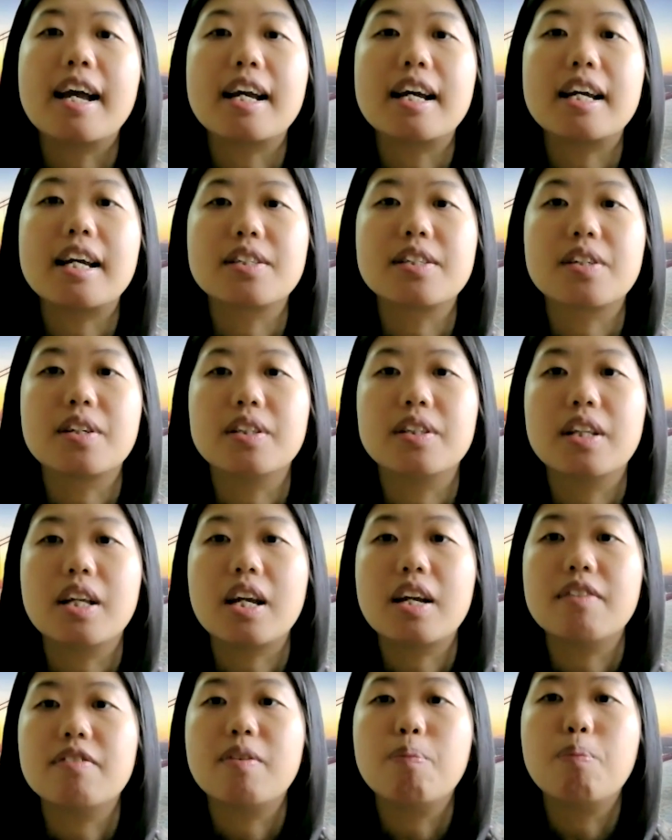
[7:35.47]
is an
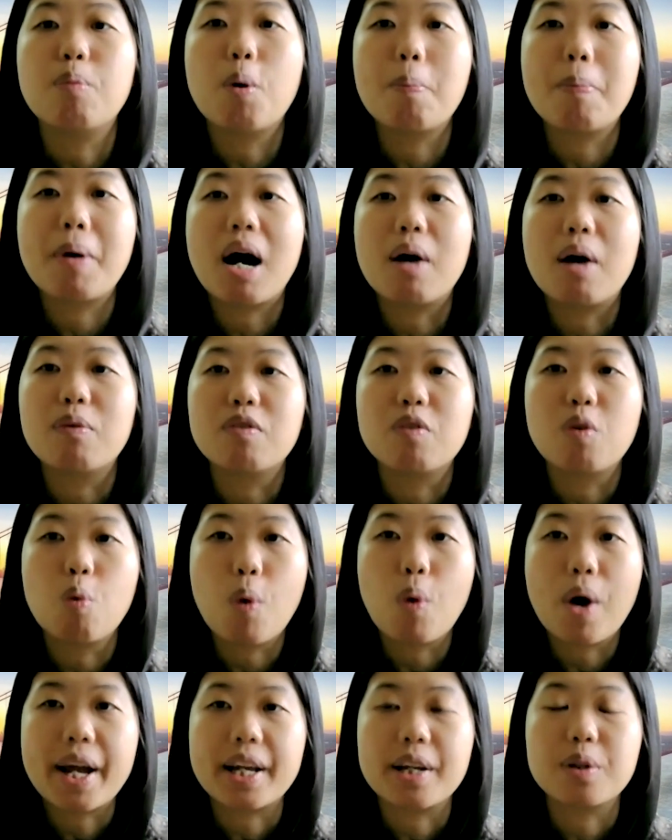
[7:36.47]
even more powerful
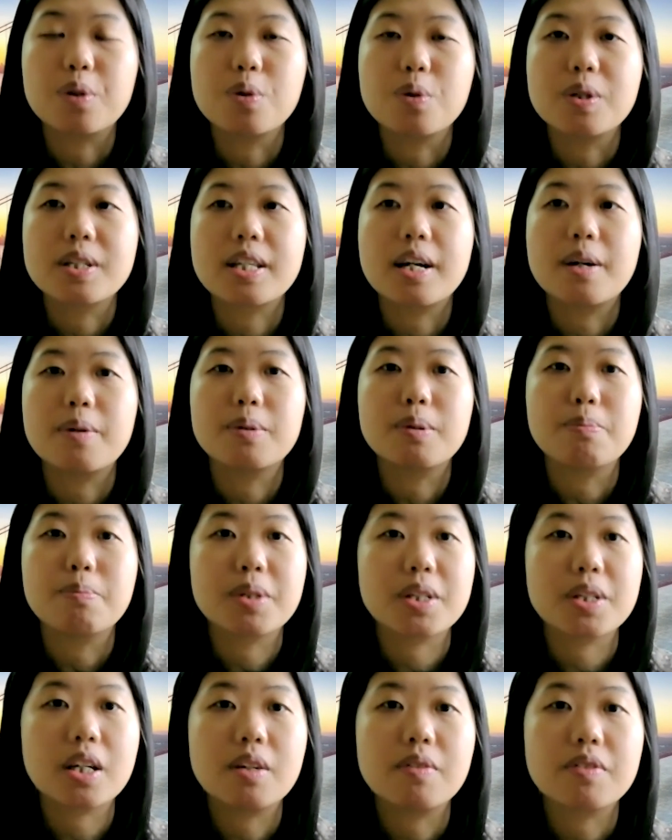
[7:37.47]
way to sell
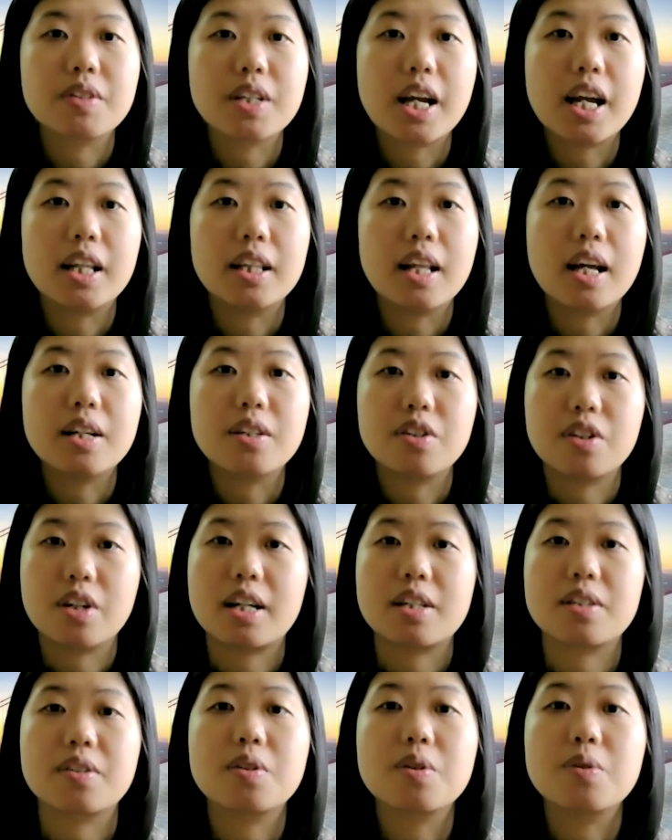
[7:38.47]
themselves and
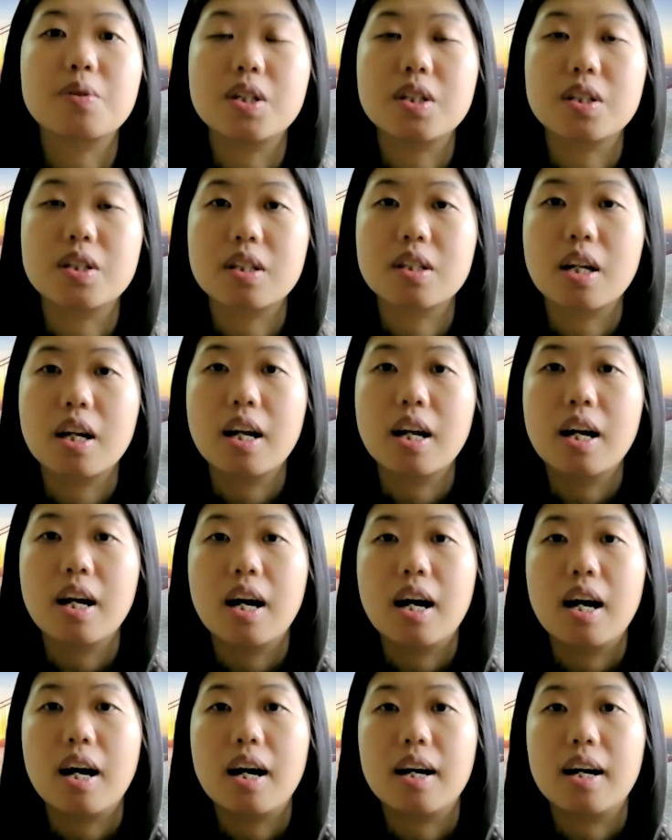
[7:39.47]
attract students.
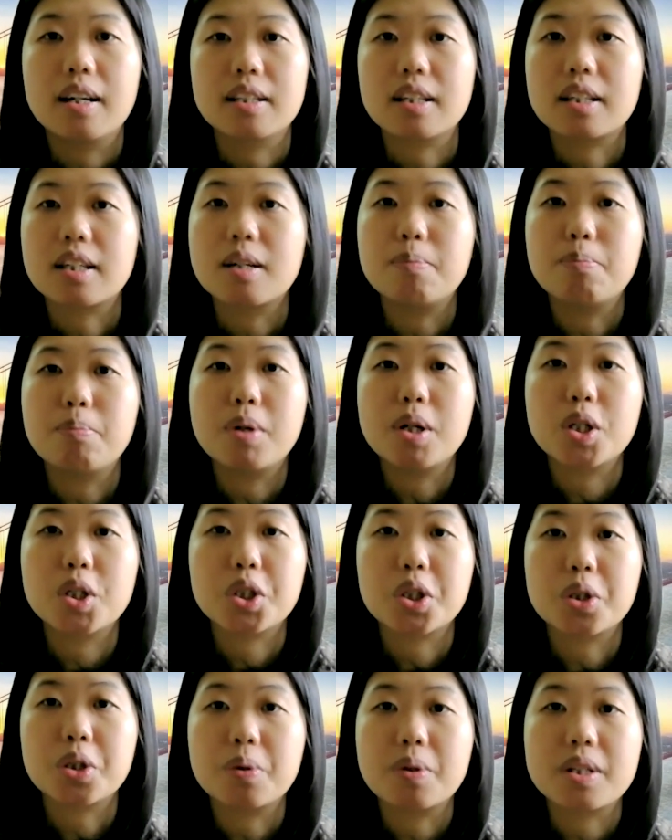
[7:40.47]
The
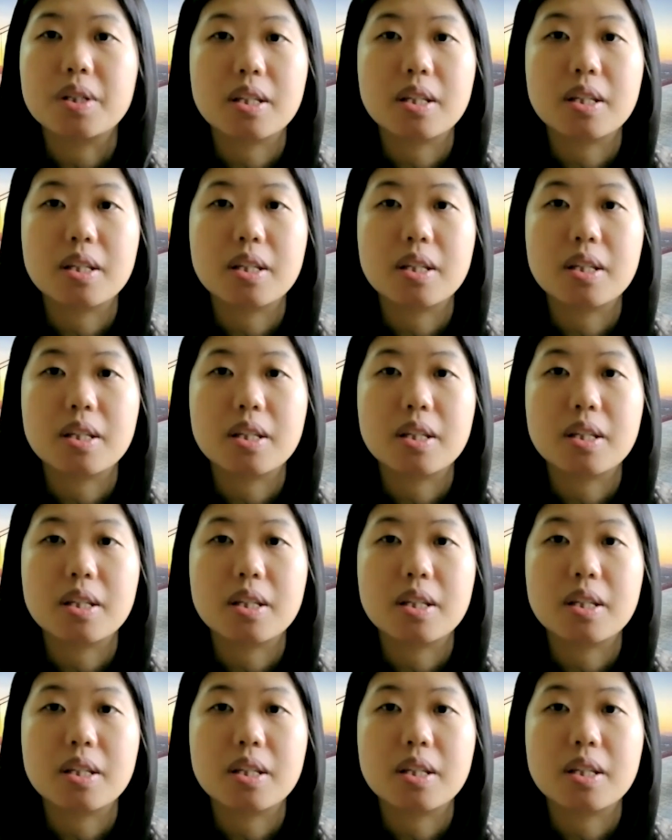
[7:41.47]
commercial